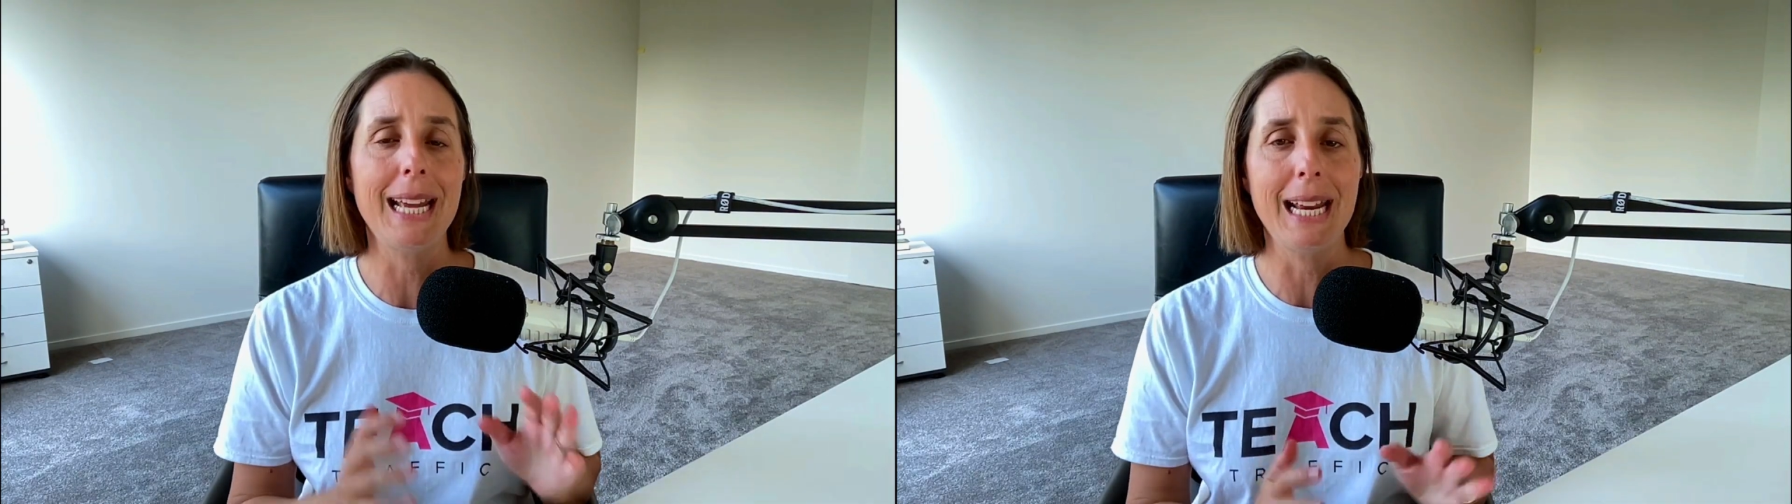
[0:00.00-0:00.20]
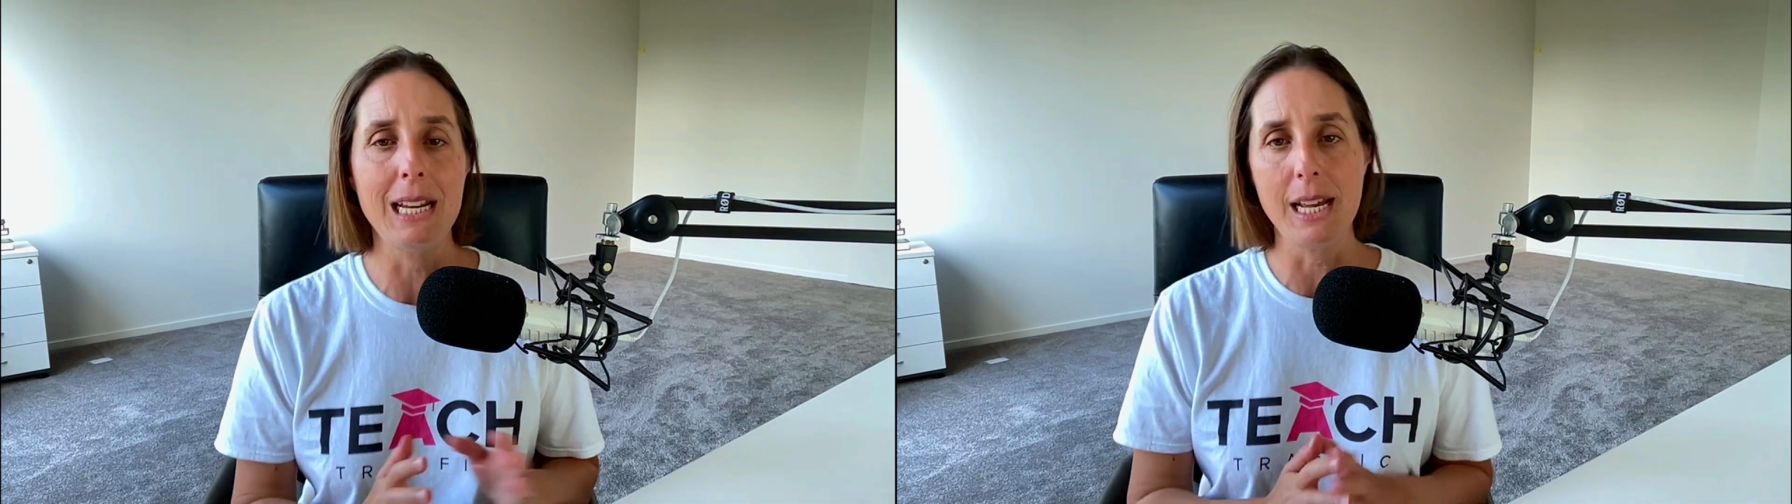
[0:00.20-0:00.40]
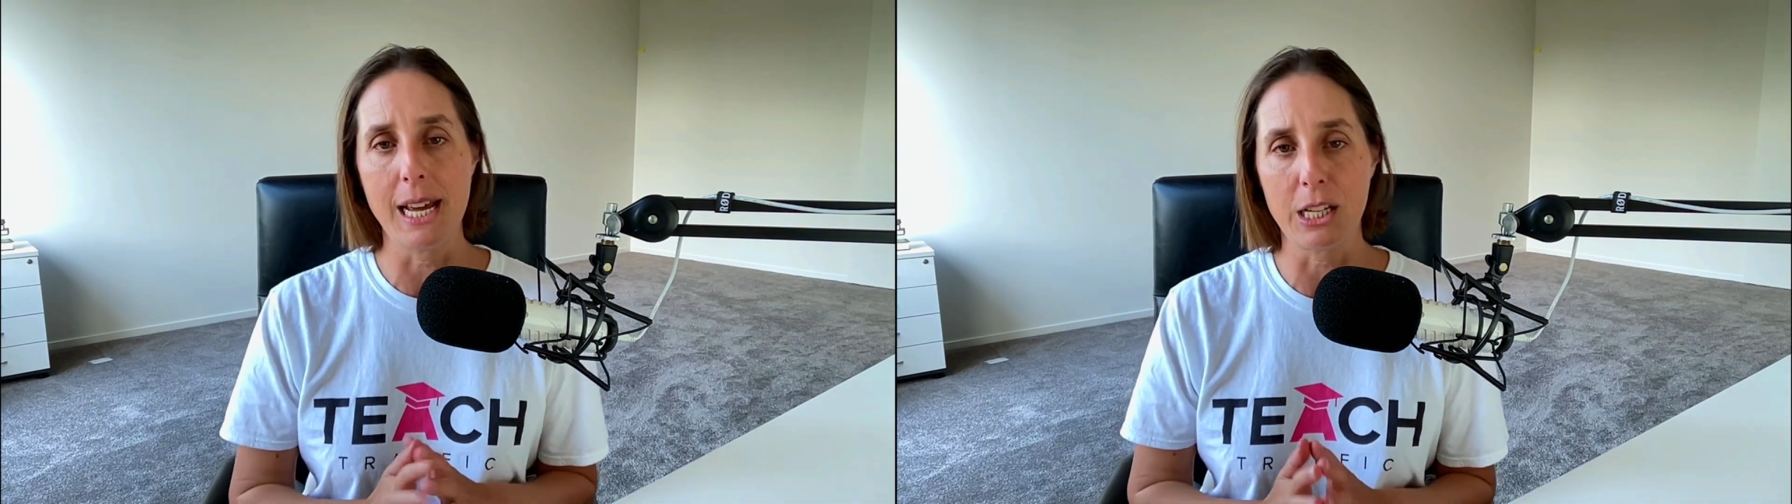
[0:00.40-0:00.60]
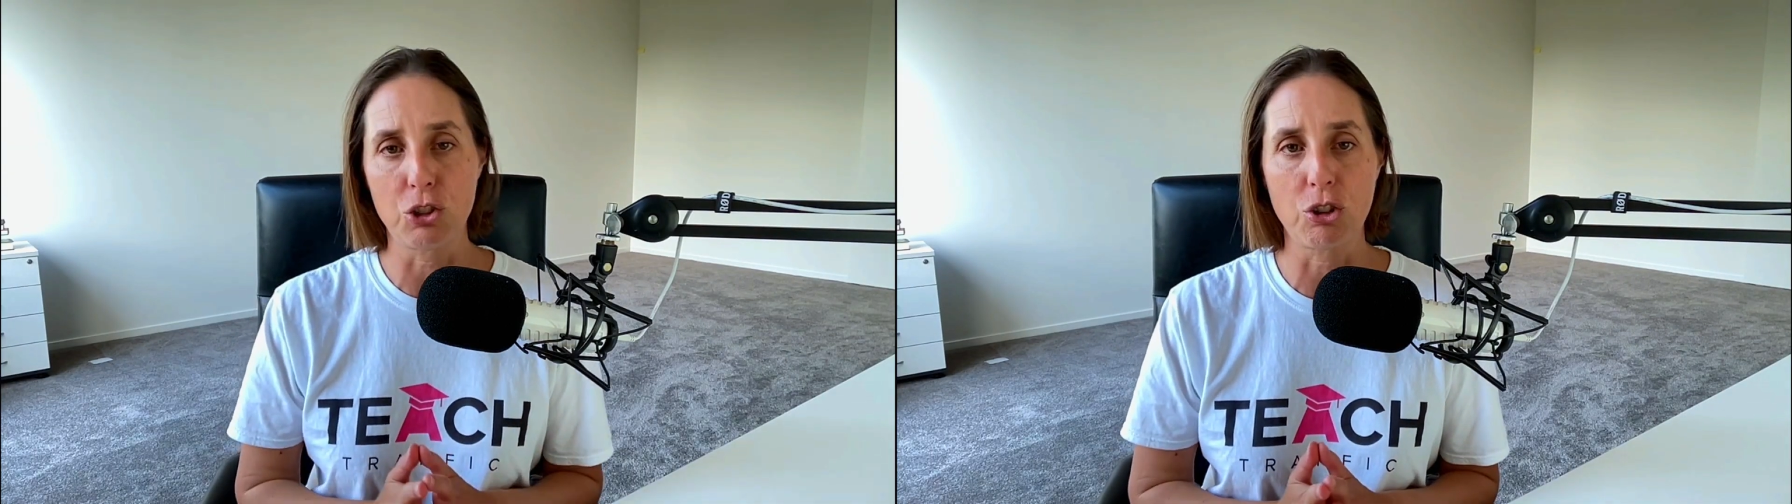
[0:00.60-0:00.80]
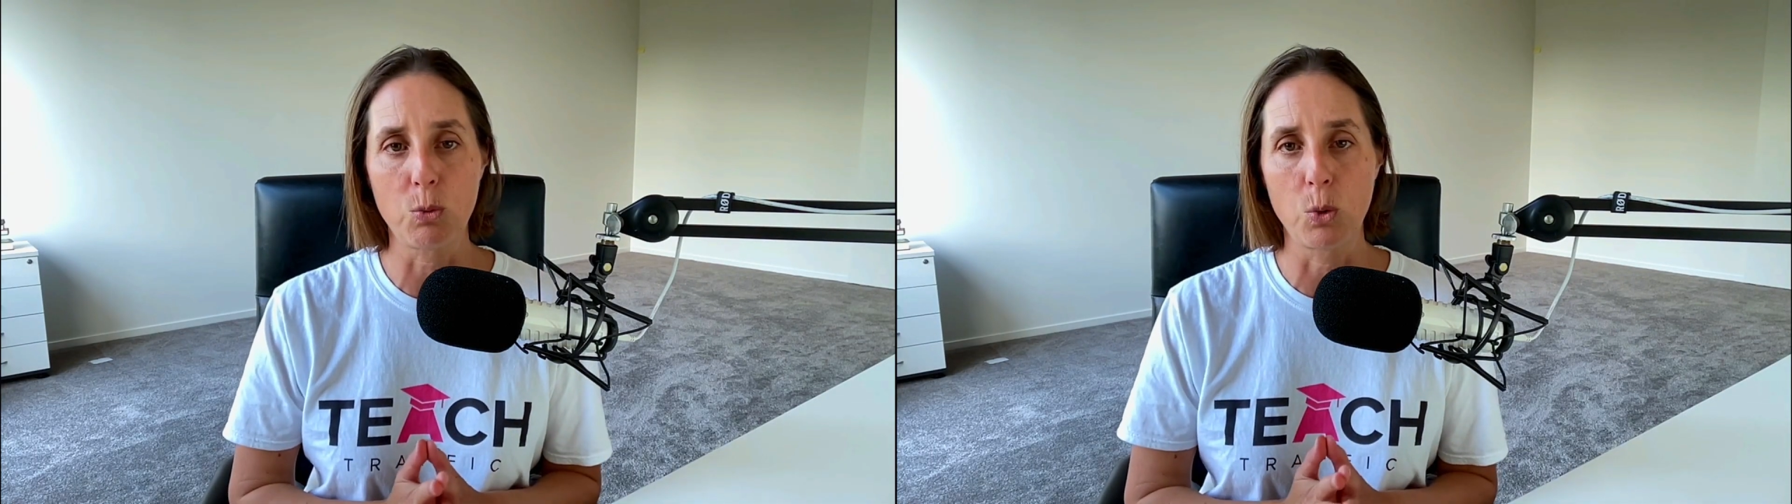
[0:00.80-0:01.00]
any
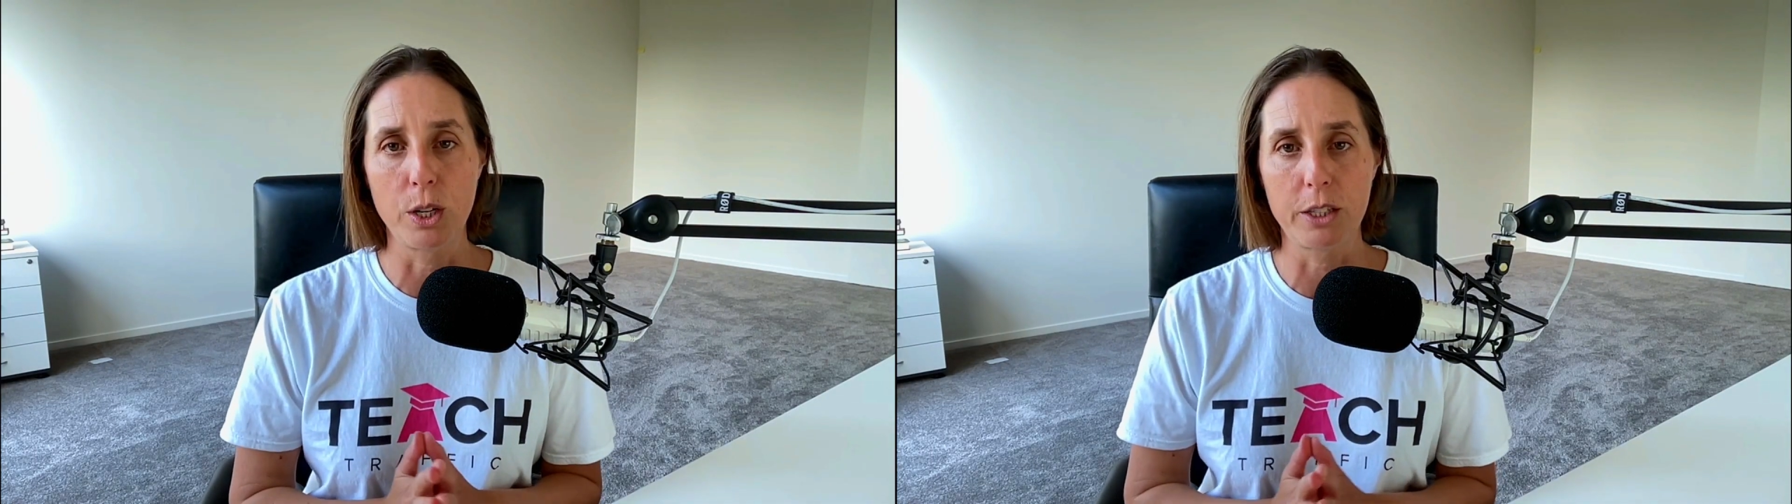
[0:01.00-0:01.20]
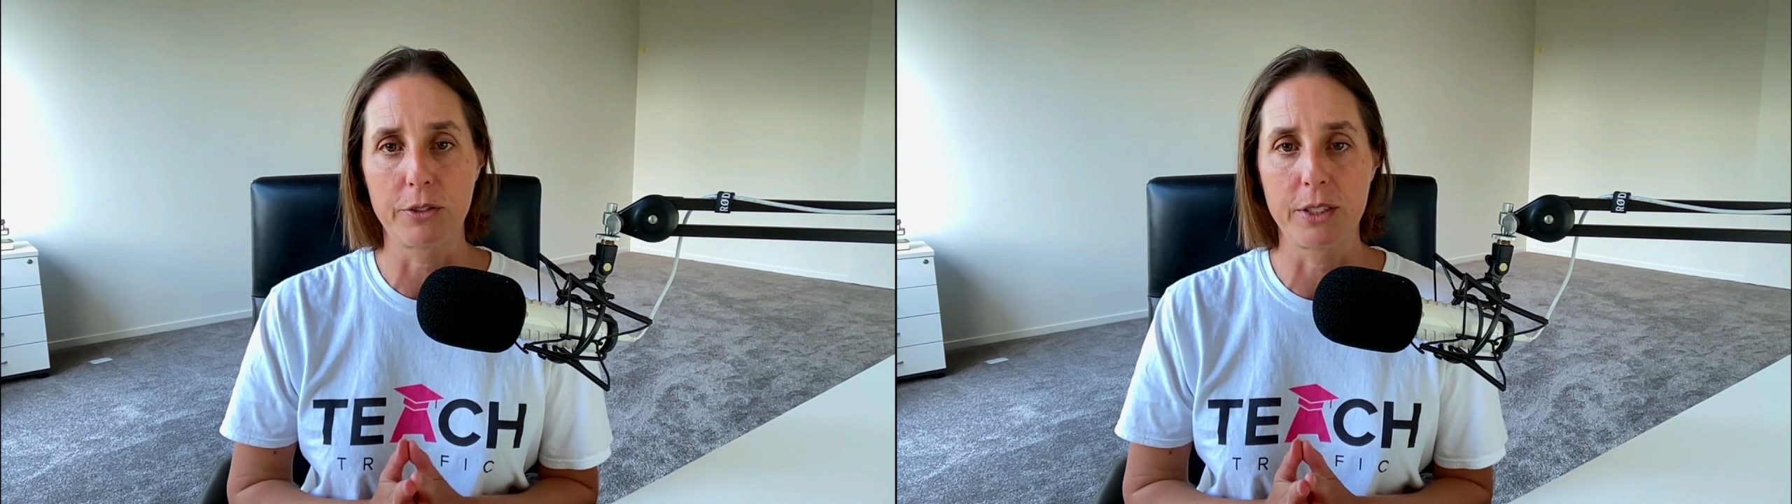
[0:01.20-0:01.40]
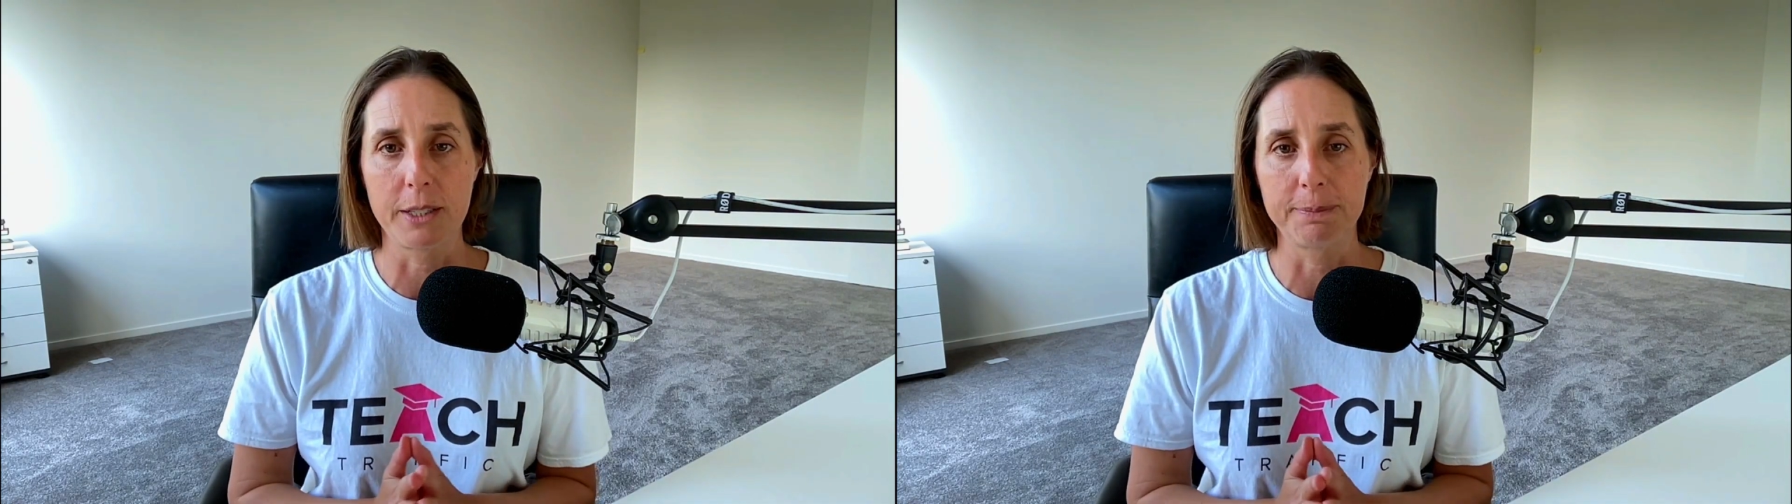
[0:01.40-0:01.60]
extra work for them.